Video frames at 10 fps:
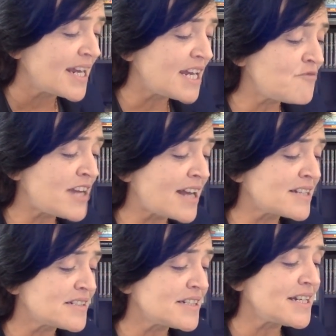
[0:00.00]
In
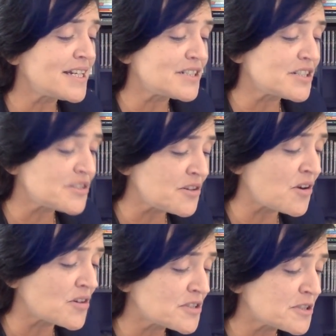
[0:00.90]
reality, it is
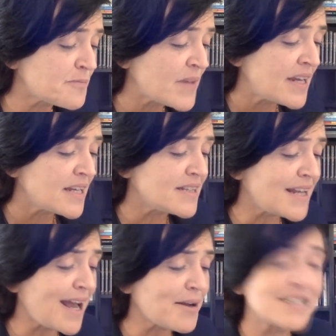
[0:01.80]
not.
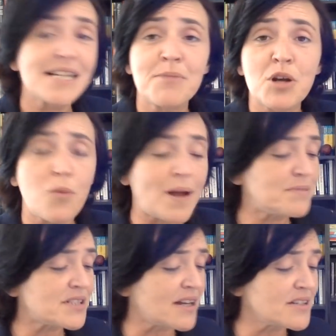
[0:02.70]
The academic
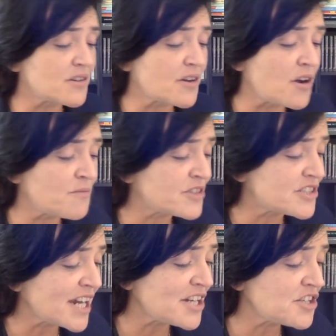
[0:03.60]
website The
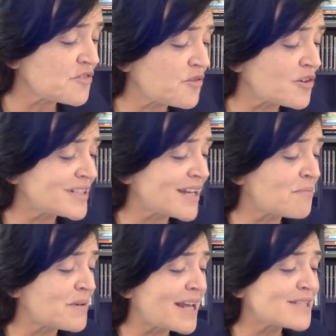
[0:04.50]
Conversation, for
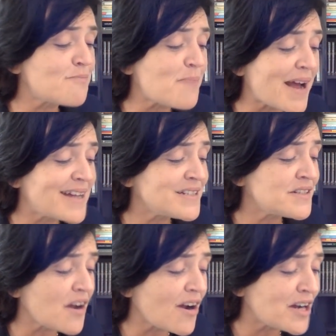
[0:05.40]
example, has banned
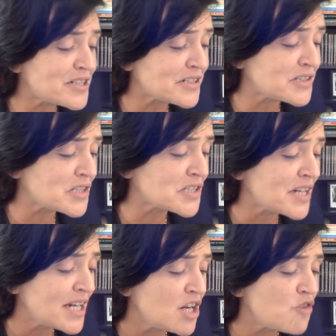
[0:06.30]
articles
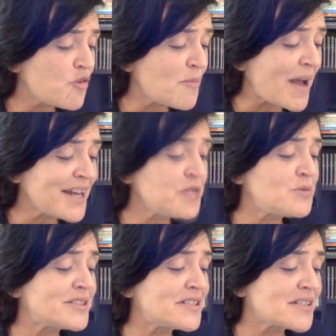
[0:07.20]
from
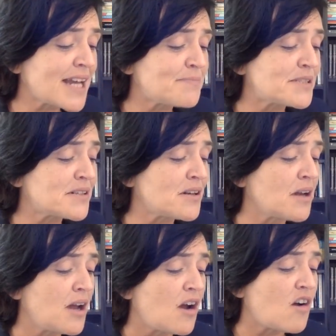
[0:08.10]
anyone sceptical
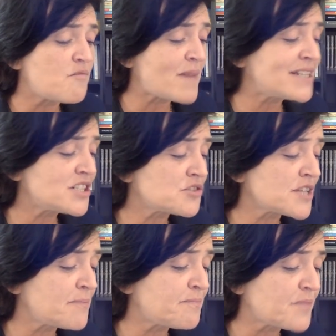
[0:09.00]
of
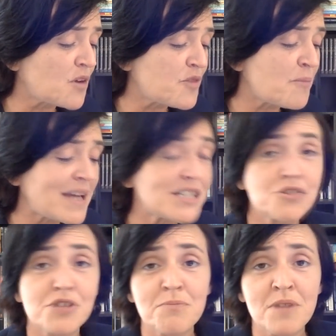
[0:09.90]
the
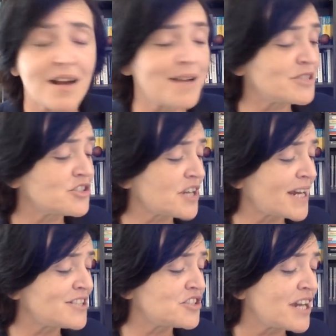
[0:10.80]
mainstream climate
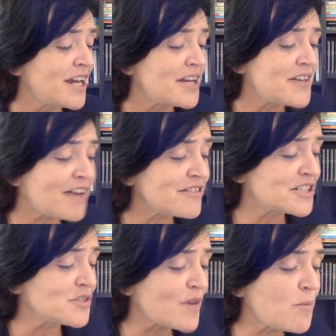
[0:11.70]
change
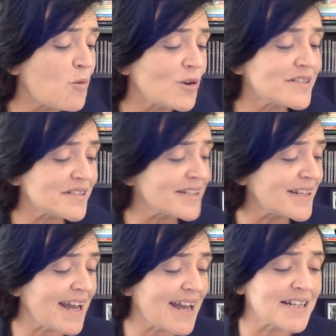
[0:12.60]
narrative. And once
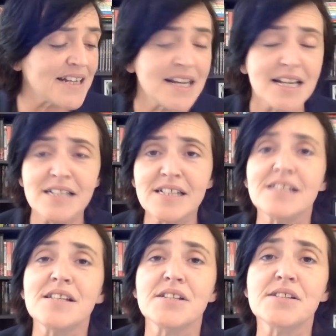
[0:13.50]
again,
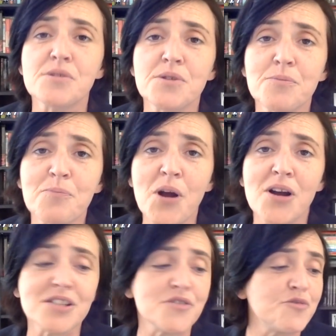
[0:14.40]
this is
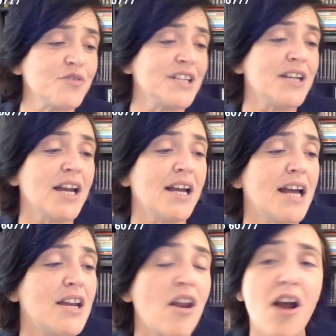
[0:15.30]
part of the
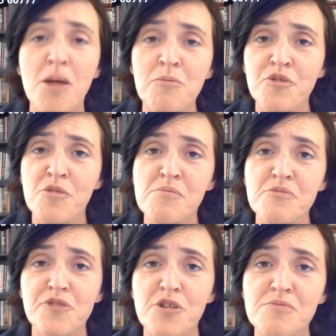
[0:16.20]
alarm from
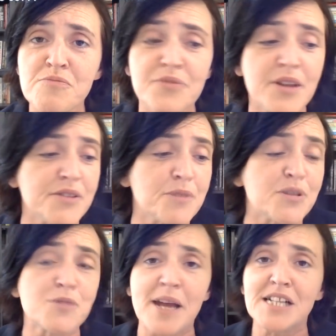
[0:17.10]
the
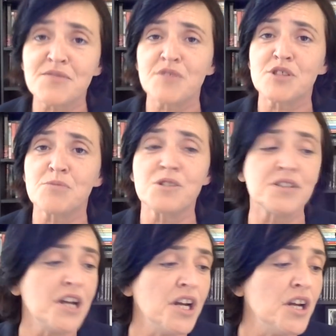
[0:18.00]
perspective of
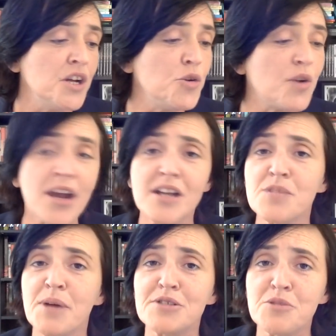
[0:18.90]
someone who cares
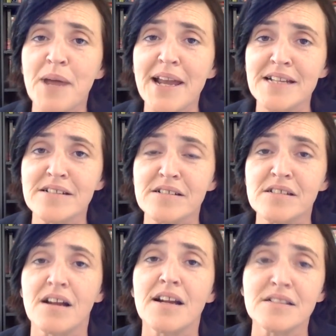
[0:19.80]
about debate and
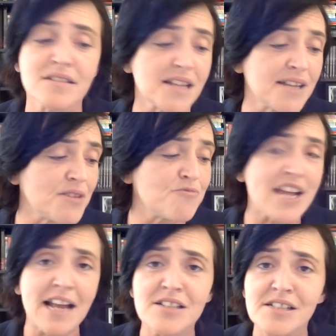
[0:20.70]
science and
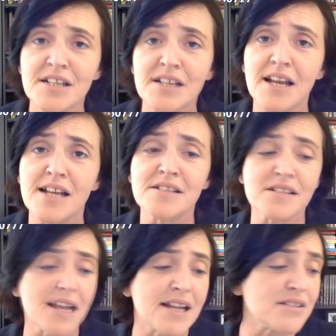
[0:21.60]
reality
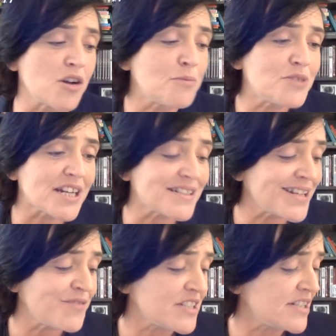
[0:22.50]
and
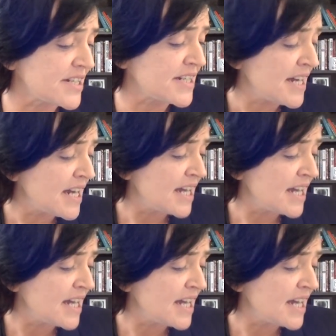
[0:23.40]
objectivity.